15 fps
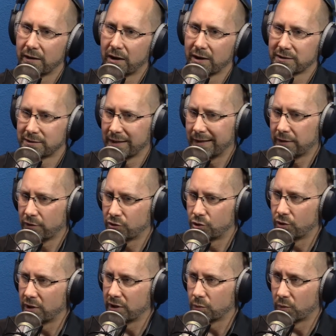I started to
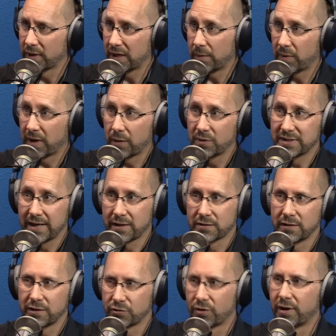tune into what eBay was
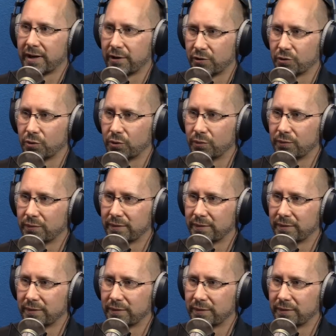actually trying to do.